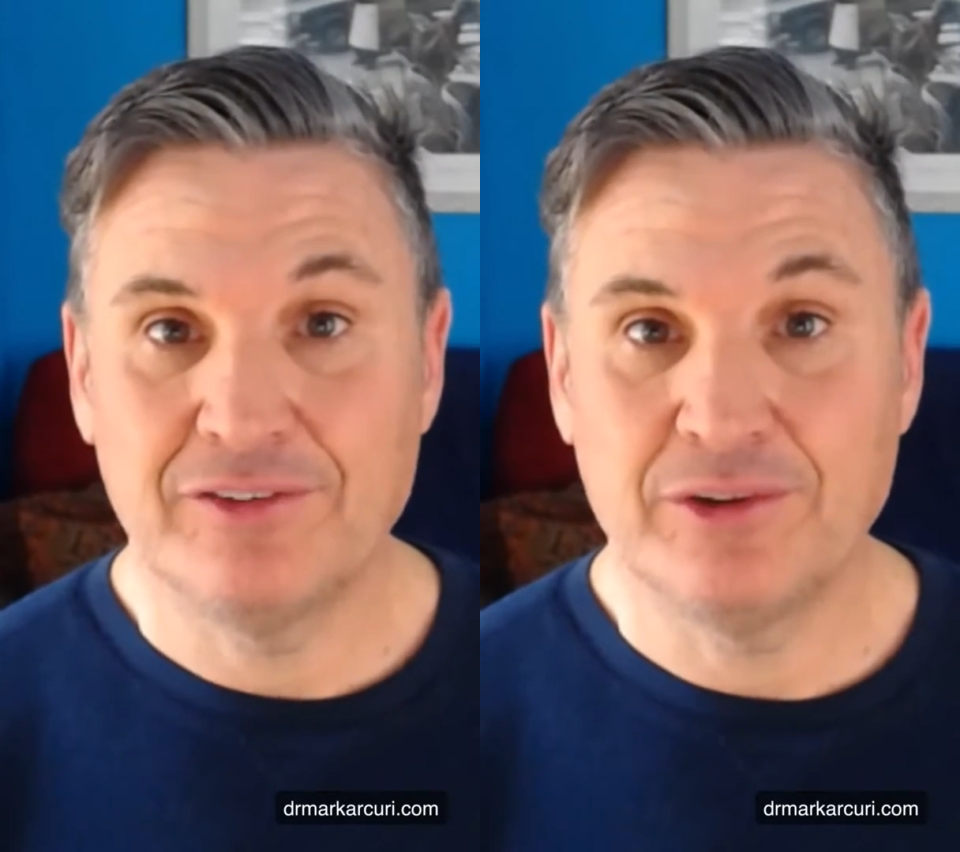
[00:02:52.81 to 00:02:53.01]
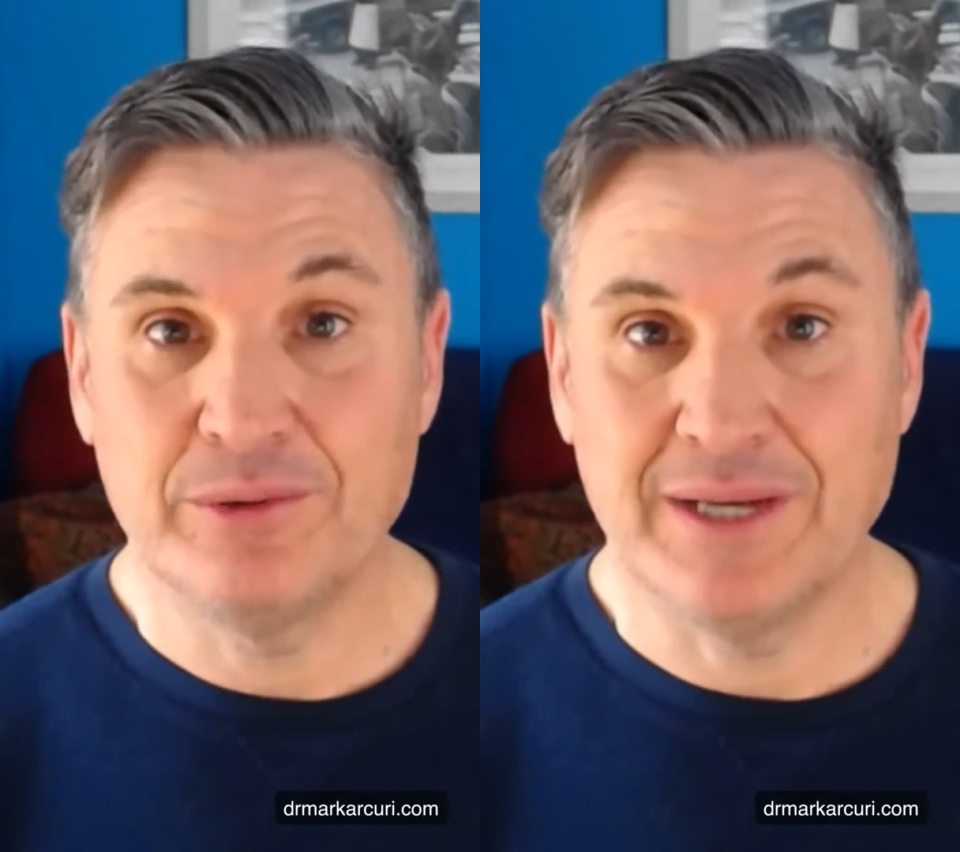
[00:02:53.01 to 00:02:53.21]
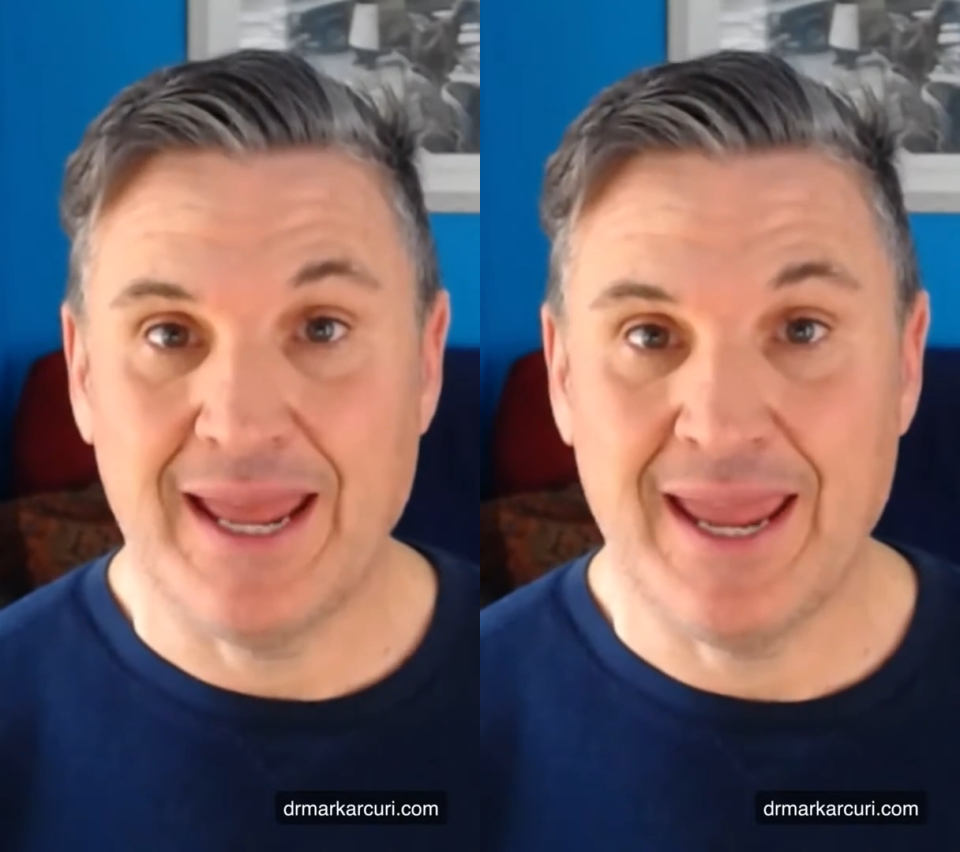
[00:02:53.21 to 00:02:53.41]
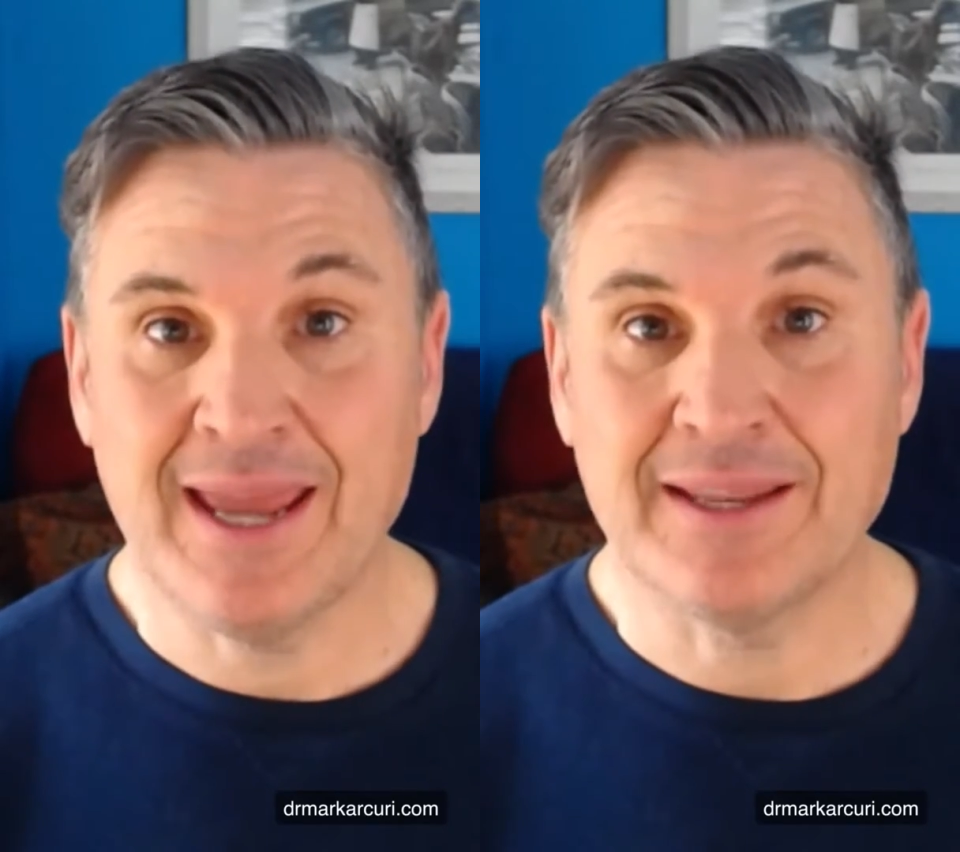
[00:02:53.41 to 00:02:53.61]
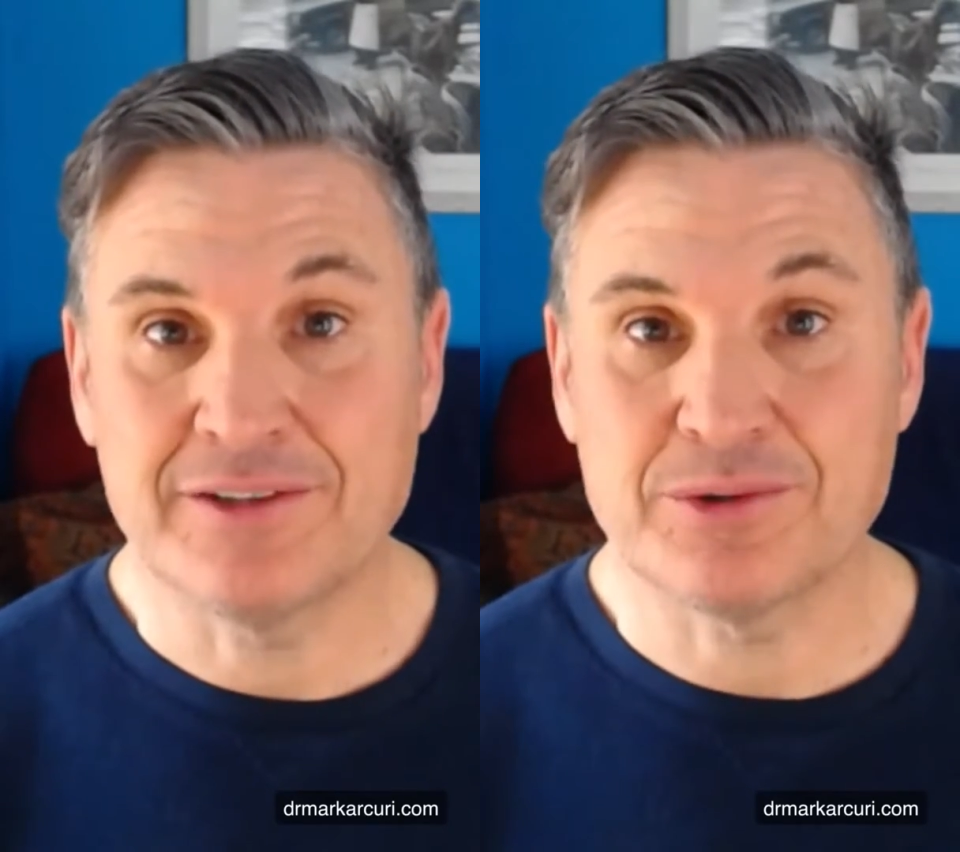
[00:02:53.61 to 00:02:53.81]
to
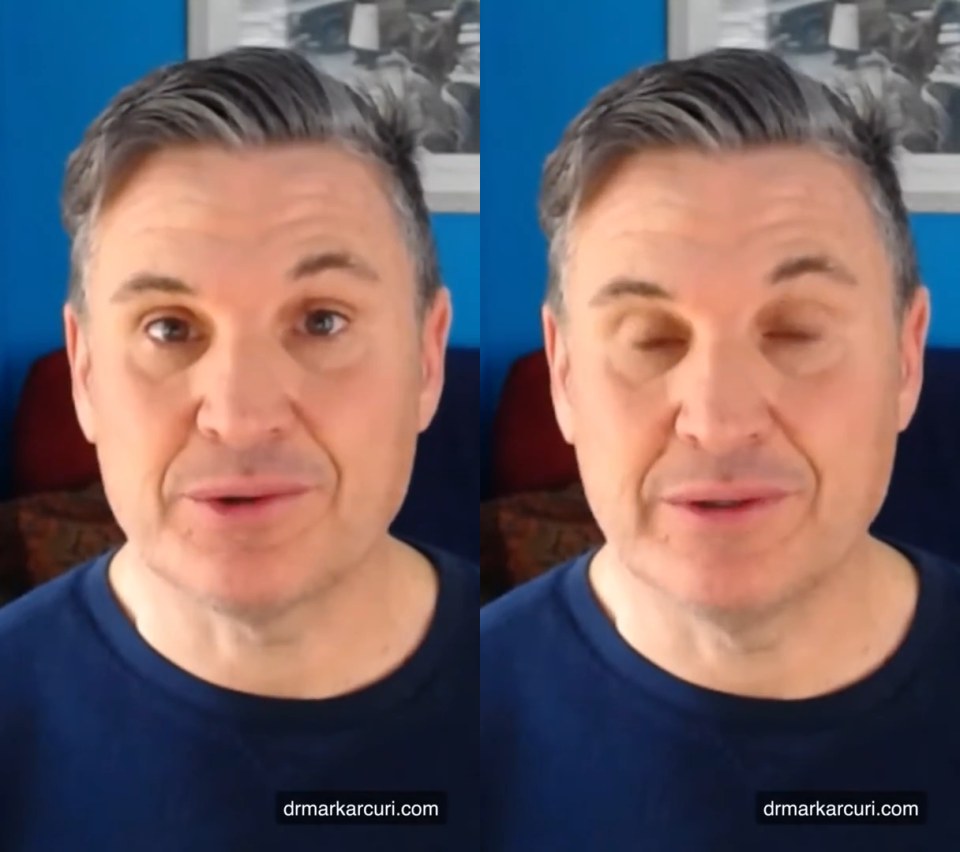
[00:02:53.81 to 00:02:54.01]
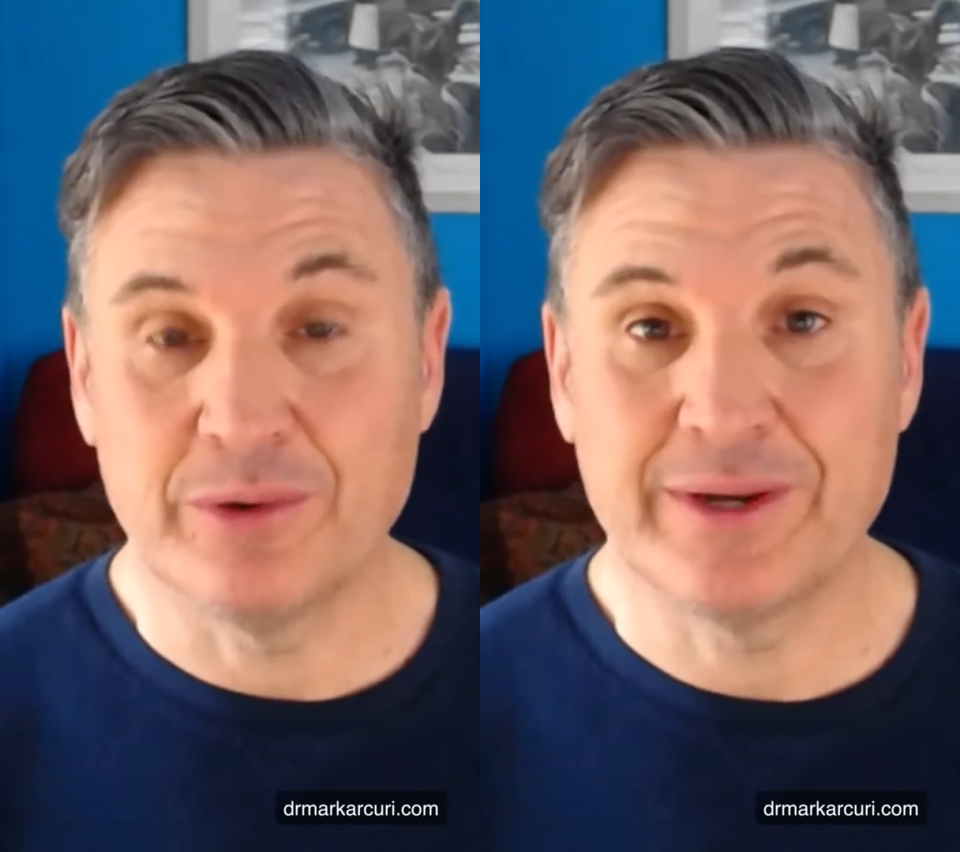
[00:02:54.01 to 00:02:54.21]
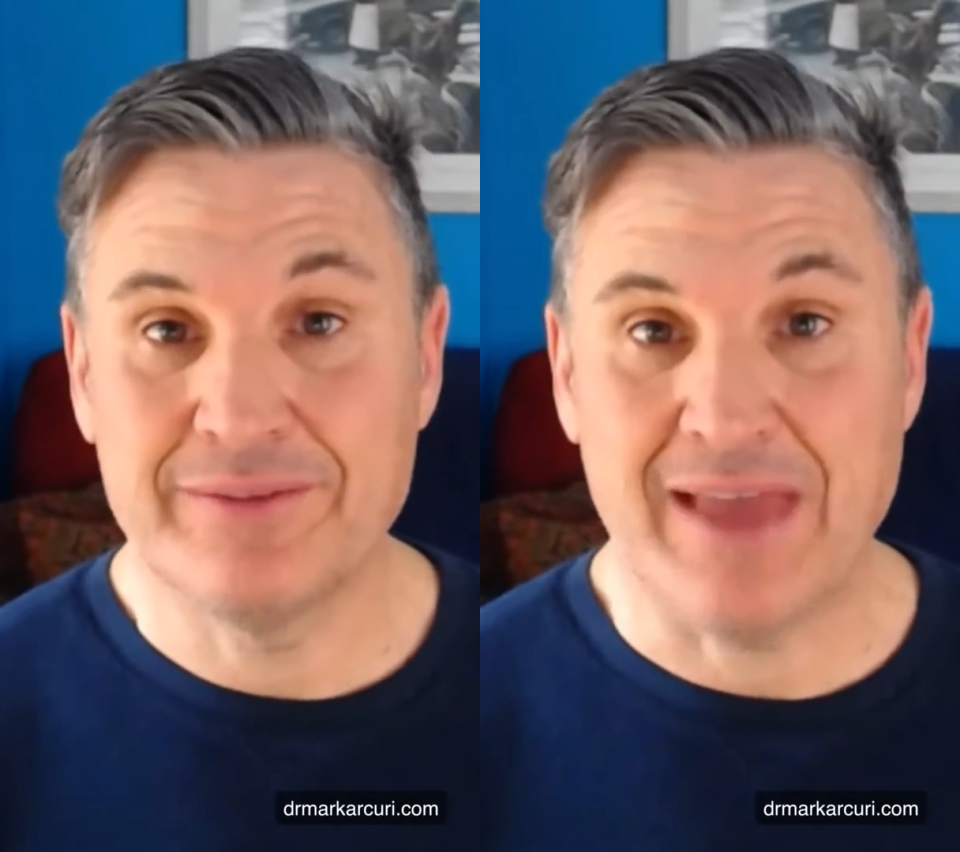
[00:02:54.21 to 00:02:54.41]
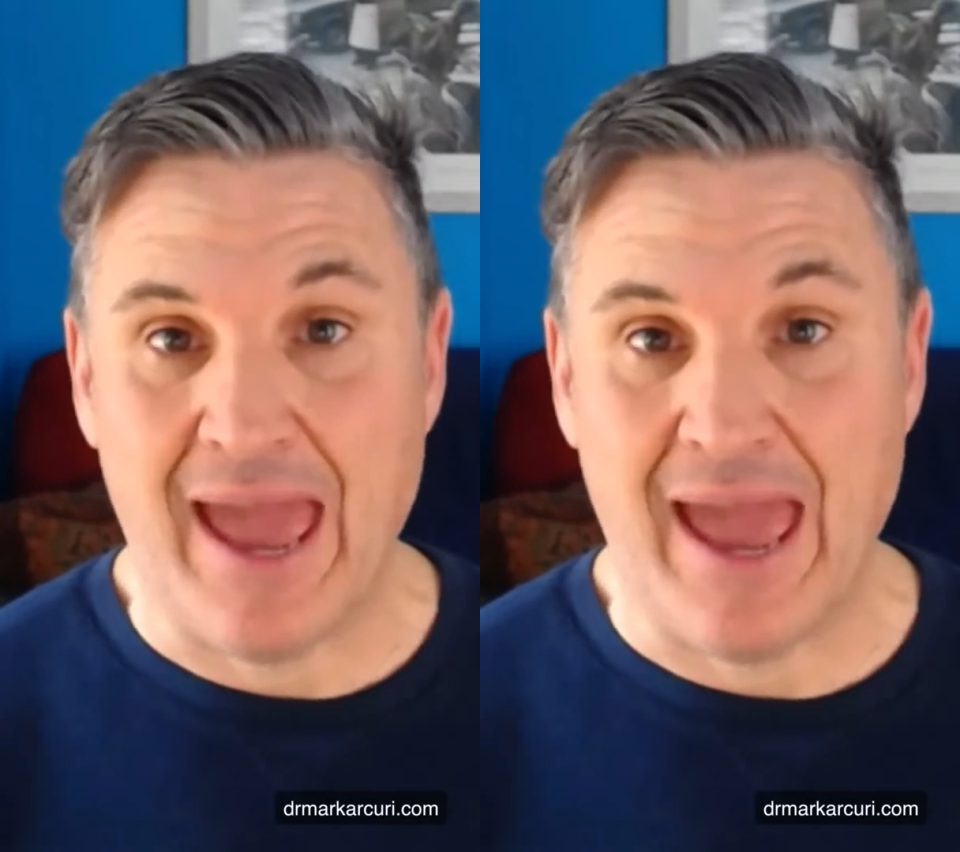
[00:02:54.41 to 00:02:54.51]
enhance or give